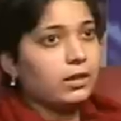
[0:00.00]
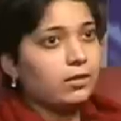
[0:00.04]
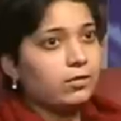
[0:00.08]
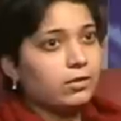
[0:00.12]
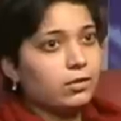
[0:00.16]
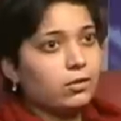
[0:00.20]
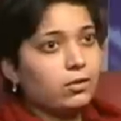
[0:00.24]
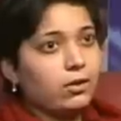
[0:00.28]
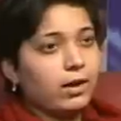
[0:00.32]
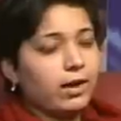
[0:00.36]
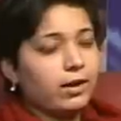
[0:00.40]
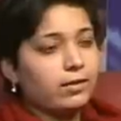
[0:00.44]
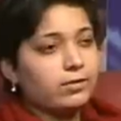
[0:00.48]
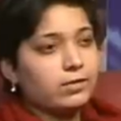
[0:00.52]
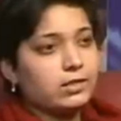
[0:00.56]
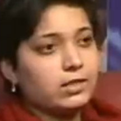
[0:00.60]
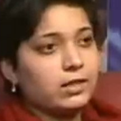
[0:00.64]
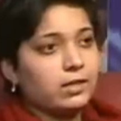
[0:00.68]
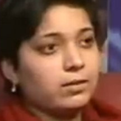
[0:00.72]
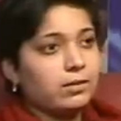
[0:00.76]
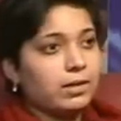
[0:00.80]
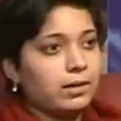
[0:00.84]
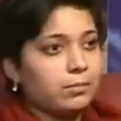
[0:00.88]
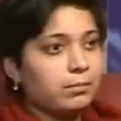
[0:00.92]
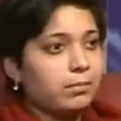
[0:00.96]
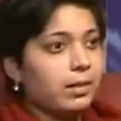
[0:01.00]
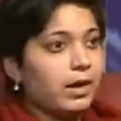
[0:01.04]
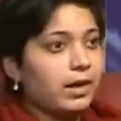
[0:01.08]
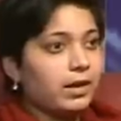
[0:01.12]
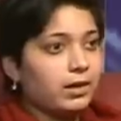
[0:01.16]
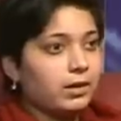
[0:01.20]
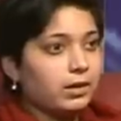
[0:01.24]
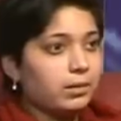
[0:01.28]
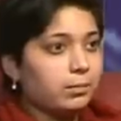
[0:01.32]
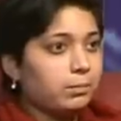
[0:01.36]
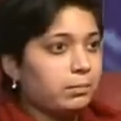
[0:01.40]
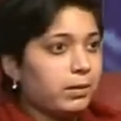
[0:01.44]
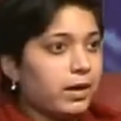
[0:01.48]
Even though I've said that
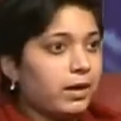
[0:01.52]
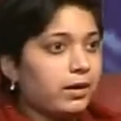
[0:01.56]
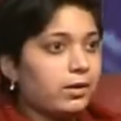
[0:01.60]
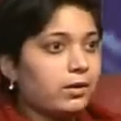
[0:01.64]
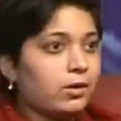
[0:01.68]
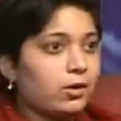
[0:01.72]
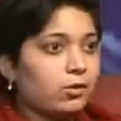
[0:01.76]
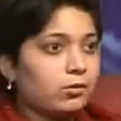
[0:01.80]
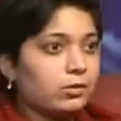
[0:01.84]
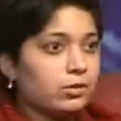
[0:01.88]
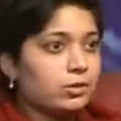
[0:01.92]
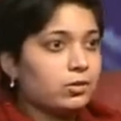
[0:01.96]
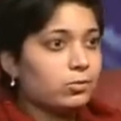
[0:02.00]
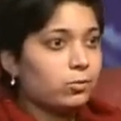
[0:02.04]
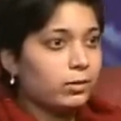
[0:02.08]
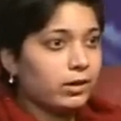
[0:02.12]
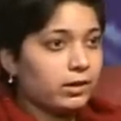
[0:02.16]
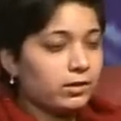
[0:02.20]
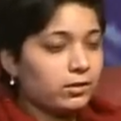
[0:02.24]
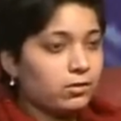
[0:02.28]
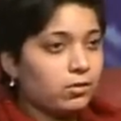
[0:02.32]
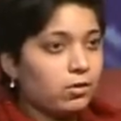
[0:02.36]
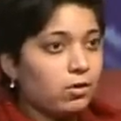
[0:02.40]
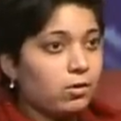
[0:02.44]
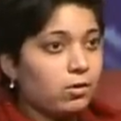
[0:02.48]
my background is quite